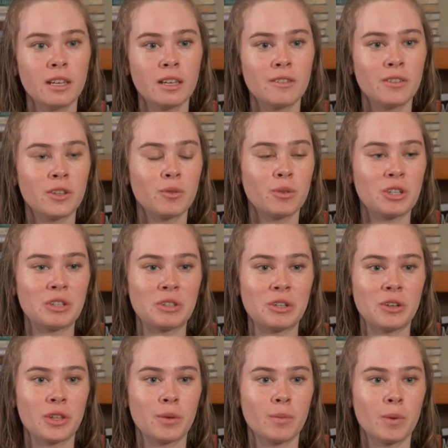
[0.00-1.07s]
Even though if we don't
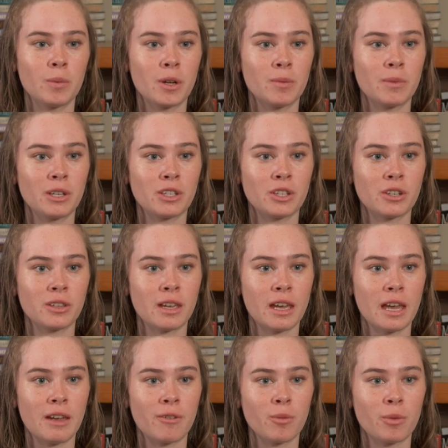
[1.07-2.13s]
know them, we want to make sure that
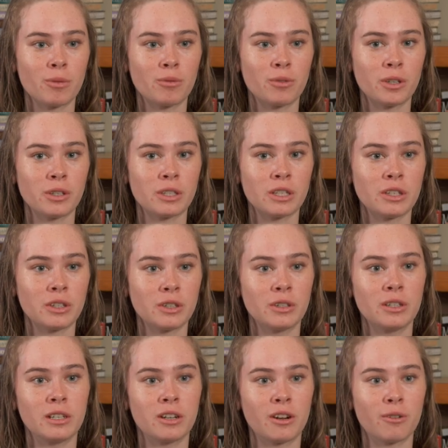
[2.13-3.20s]
everyone feels
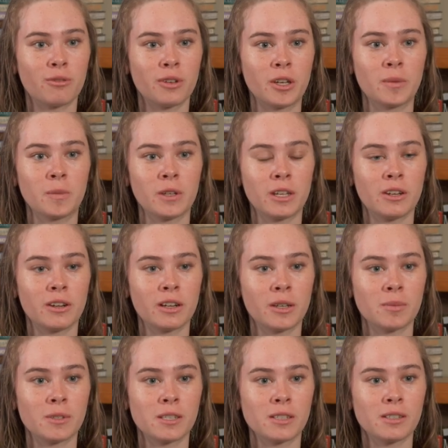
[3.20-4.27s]
included in our family here at
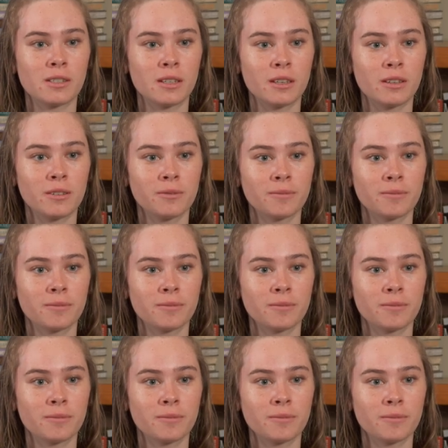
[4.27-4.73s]
MCC.